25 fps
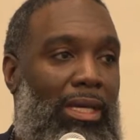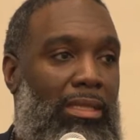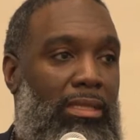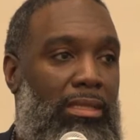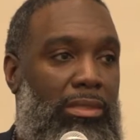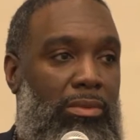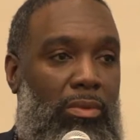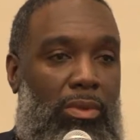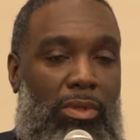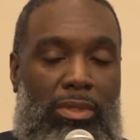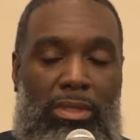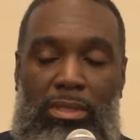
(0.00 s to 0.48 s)

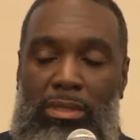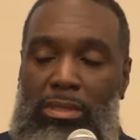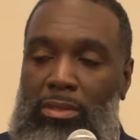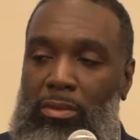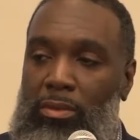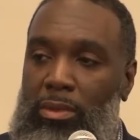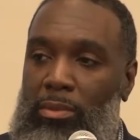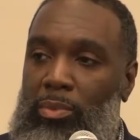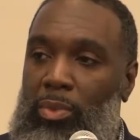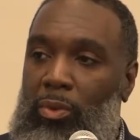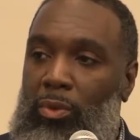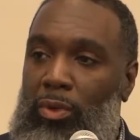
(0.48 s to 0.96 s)
this work is
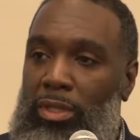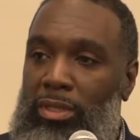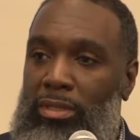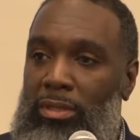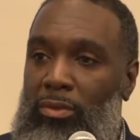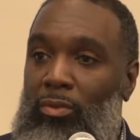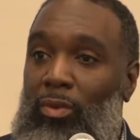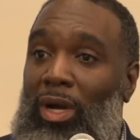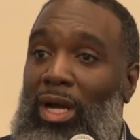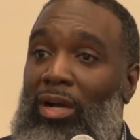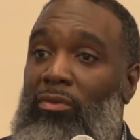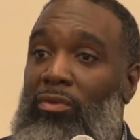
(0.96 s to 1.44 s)
so important
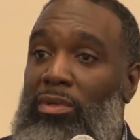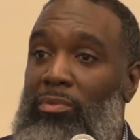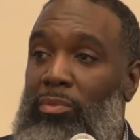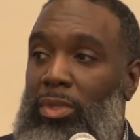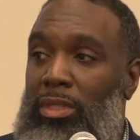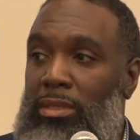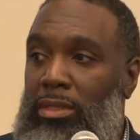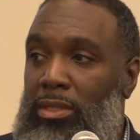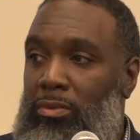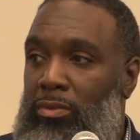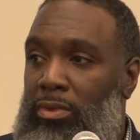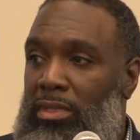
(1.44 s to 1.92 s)
and why we've
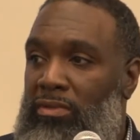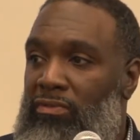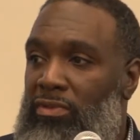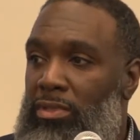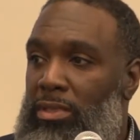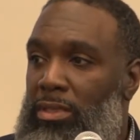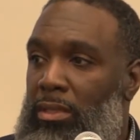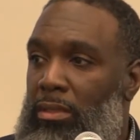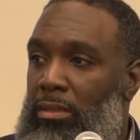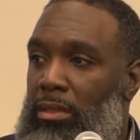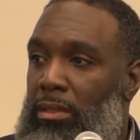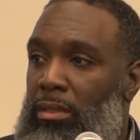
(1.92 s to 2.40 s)
been doing it for
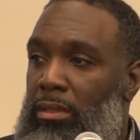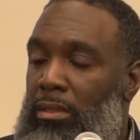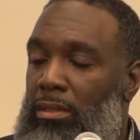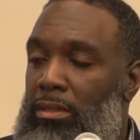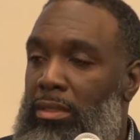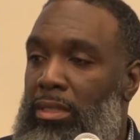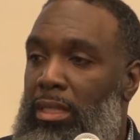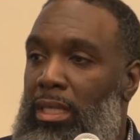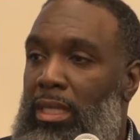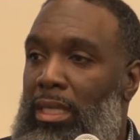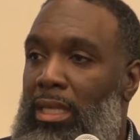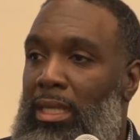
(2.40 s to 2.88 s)
so
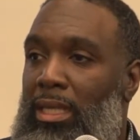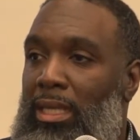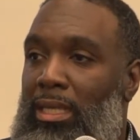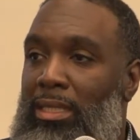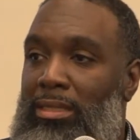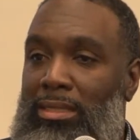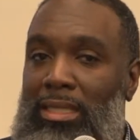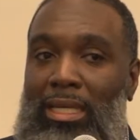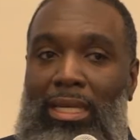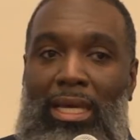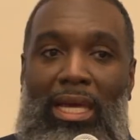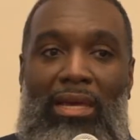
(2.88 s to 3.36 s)
long
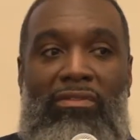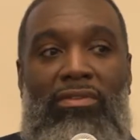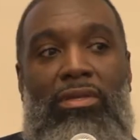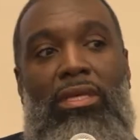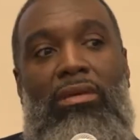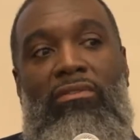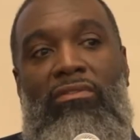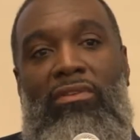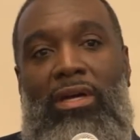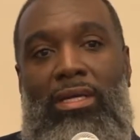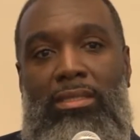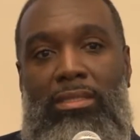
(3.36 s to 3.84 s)
is that I have
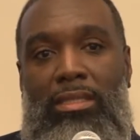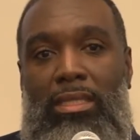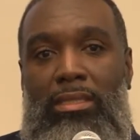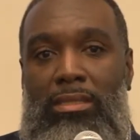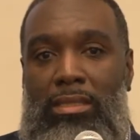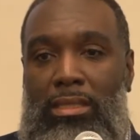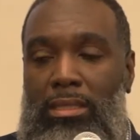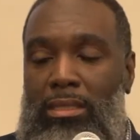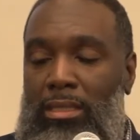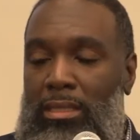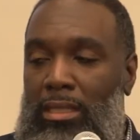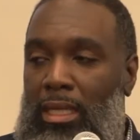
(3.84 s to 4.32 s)
Kelvante
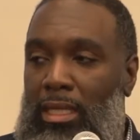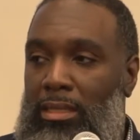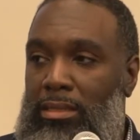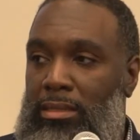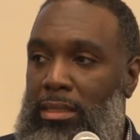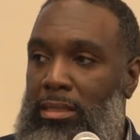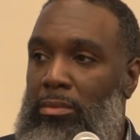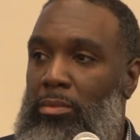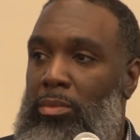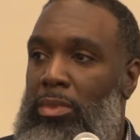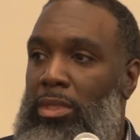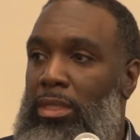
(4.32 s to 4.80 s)
sitting next
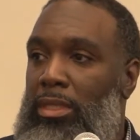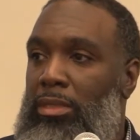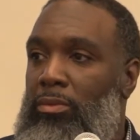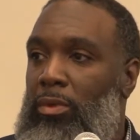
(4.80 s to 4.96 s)
to me,